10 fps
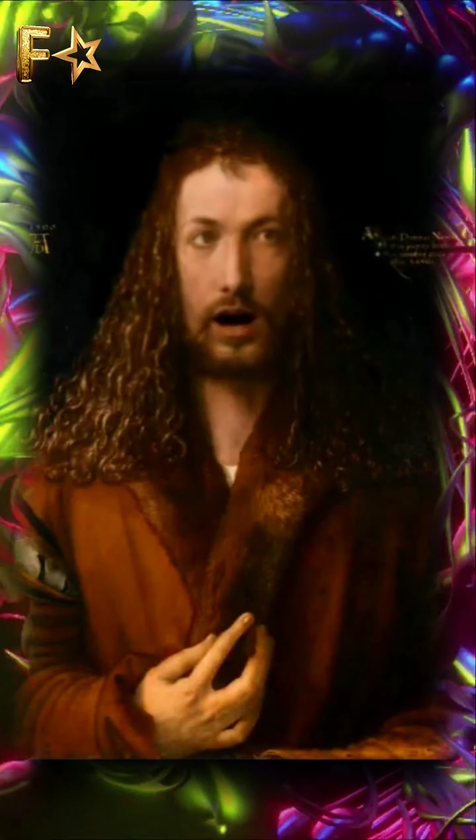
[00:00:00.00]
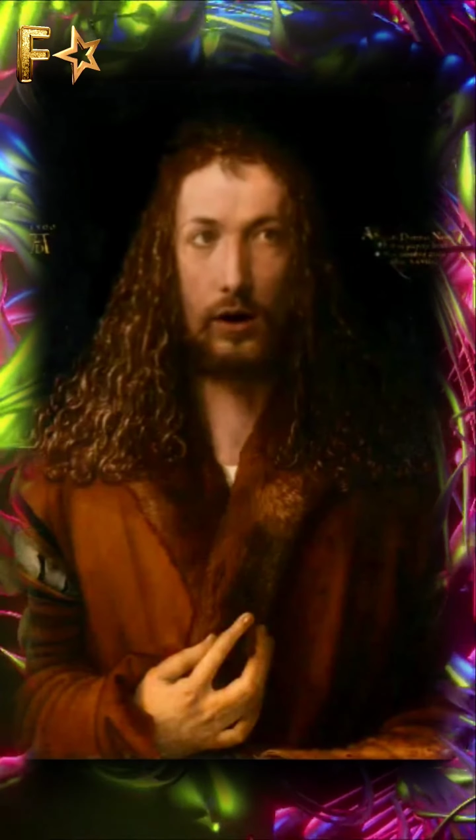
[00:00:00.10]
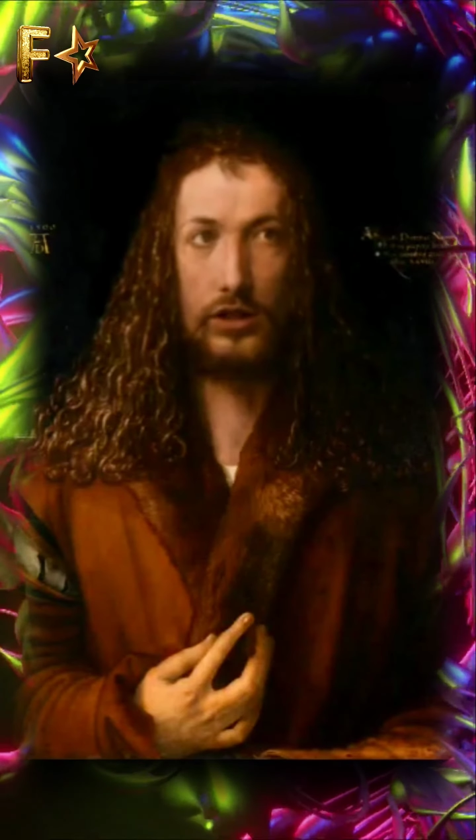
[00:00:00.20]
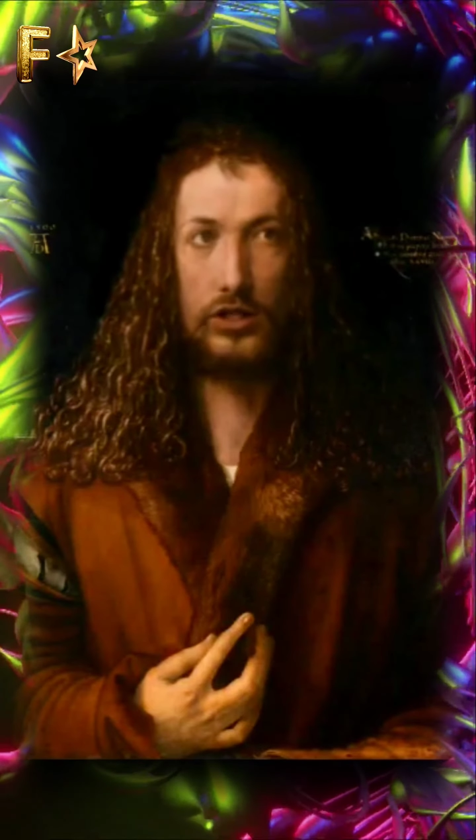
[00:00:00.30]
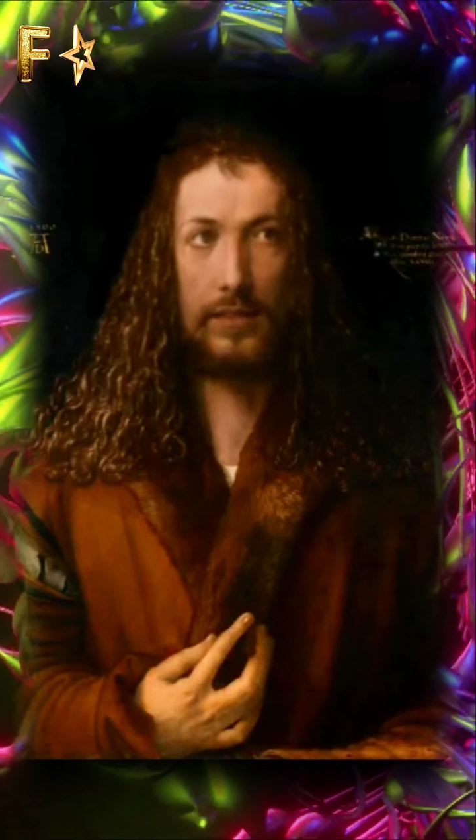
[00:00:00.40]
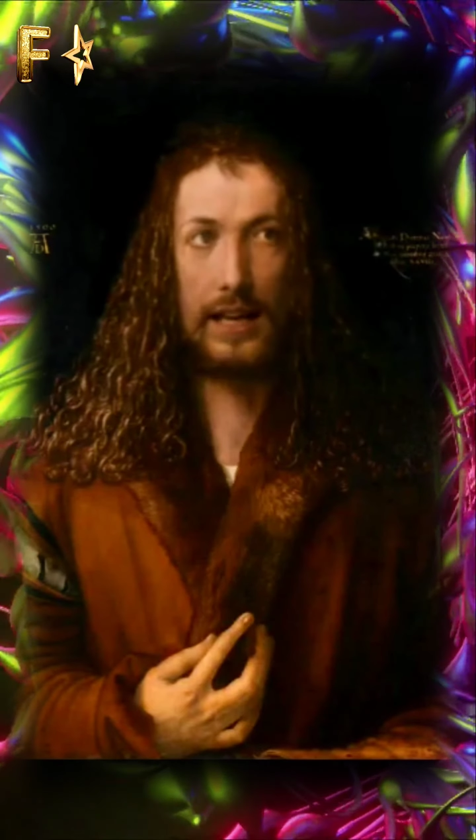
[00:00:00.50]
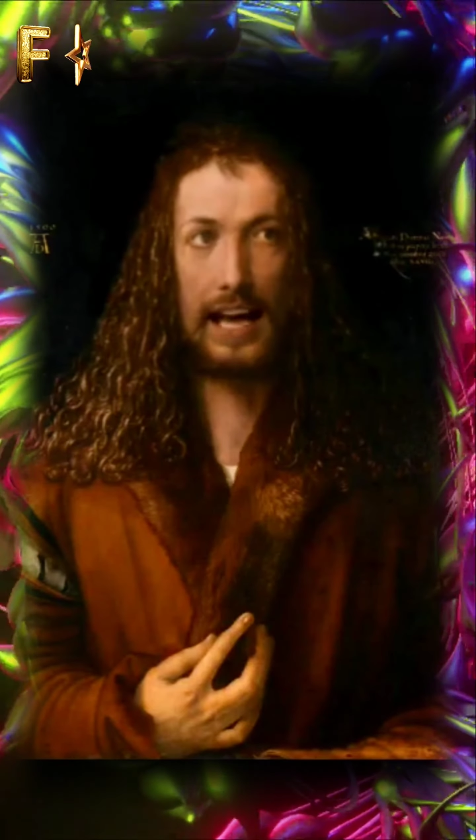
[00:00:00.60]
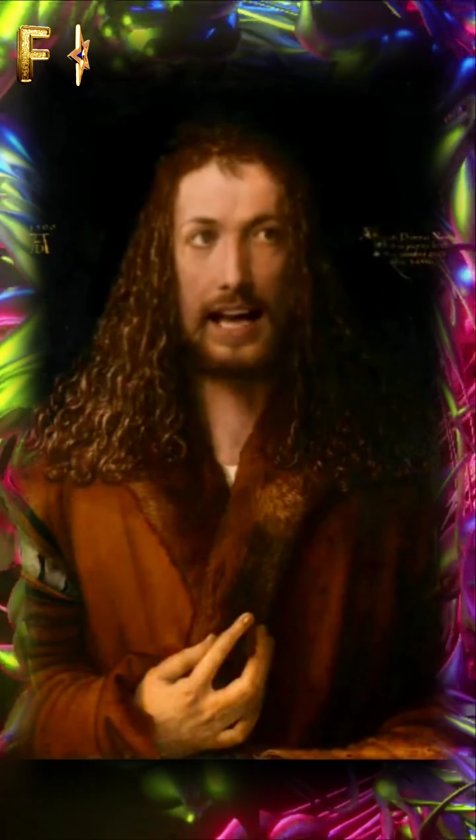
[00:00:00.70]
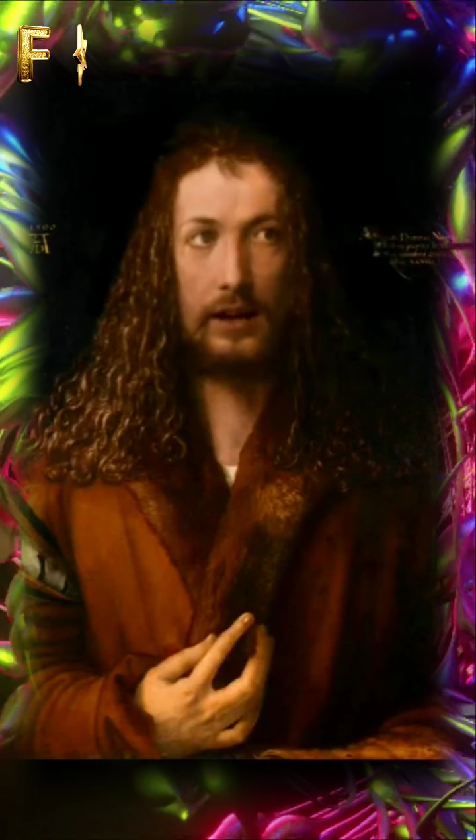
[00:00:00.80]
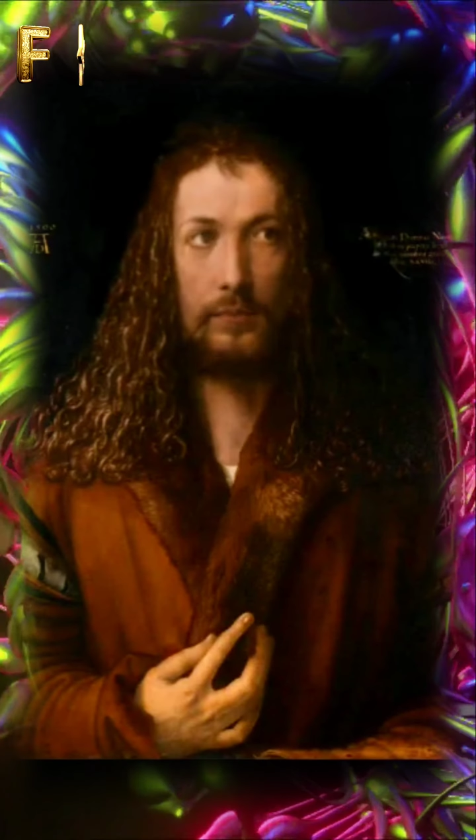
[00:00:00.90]
colors at
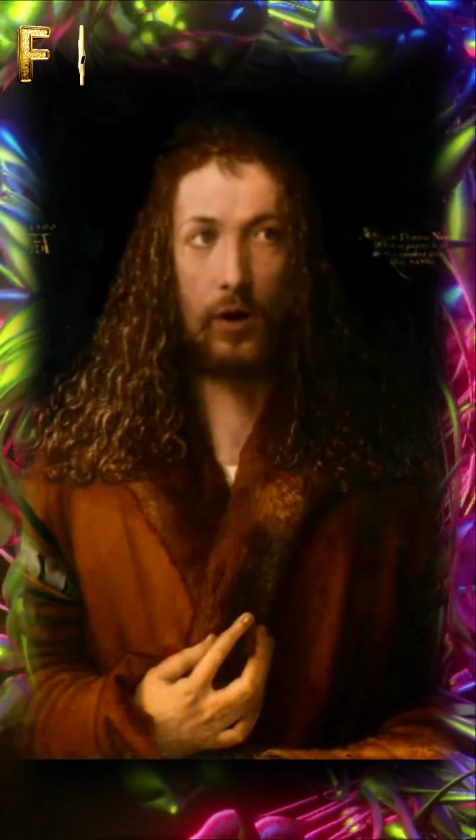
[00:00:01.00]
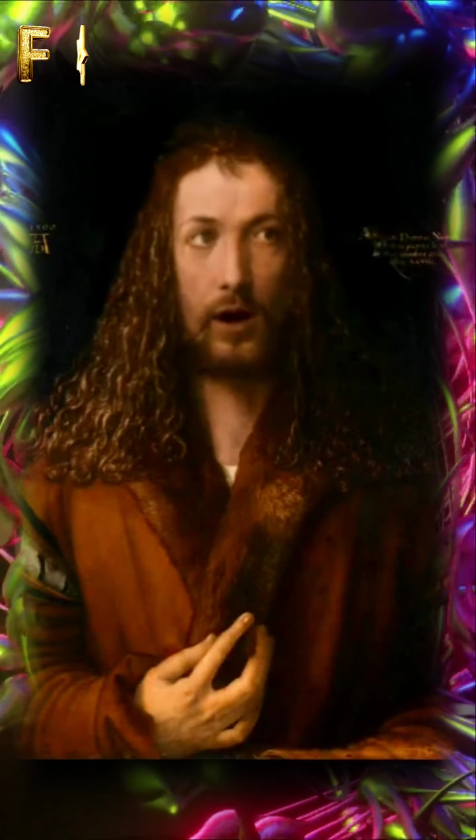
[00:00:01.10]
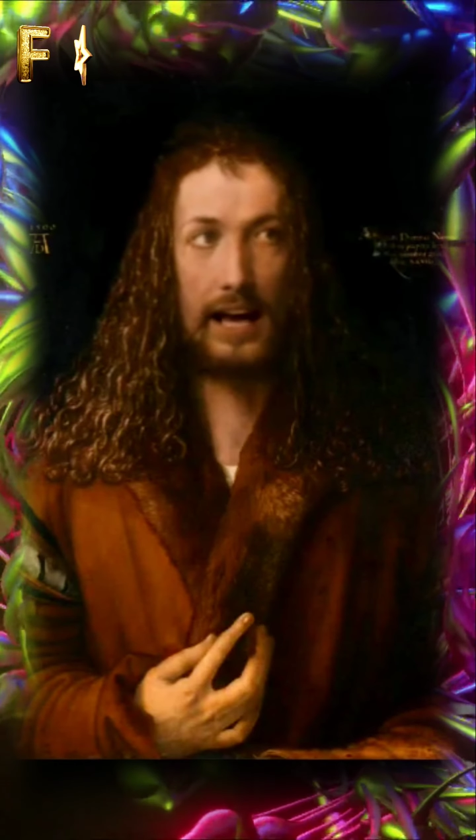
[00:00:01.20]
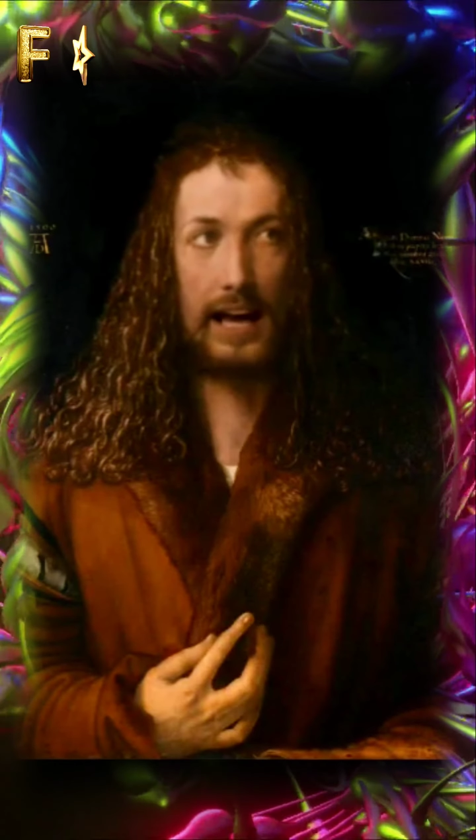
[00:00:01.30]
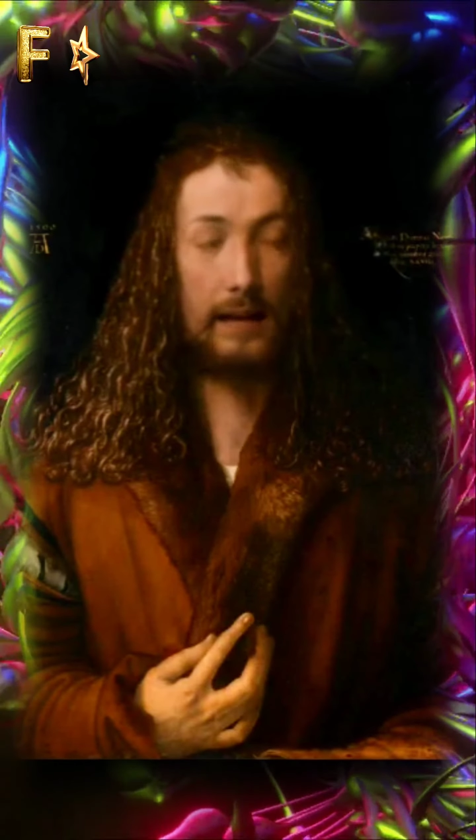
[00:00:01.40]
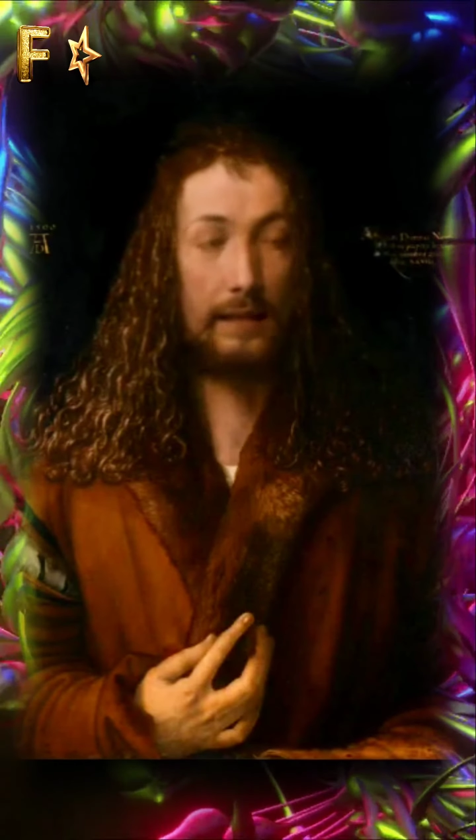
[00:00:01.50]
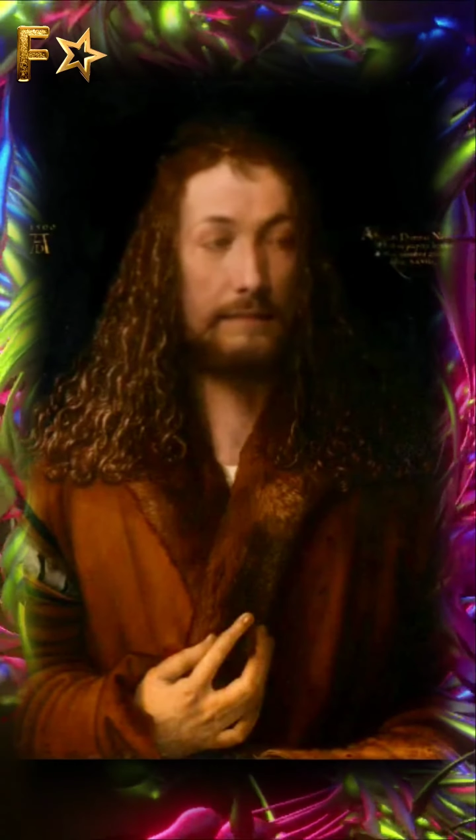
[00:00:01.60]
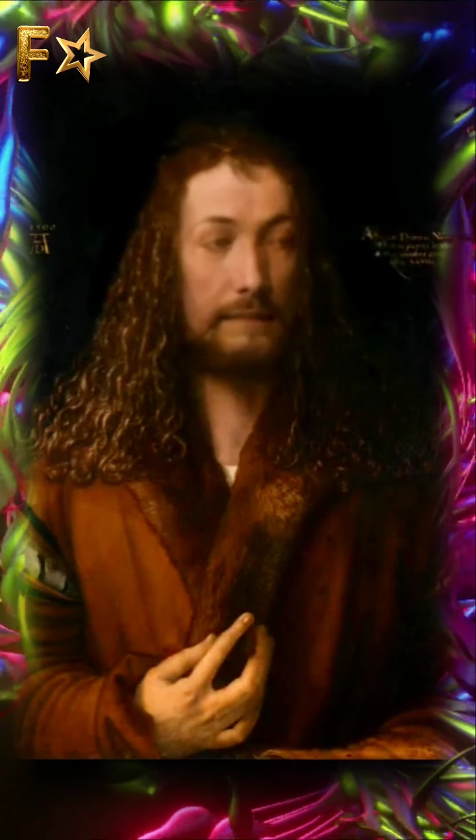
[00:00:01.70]
the age of 28.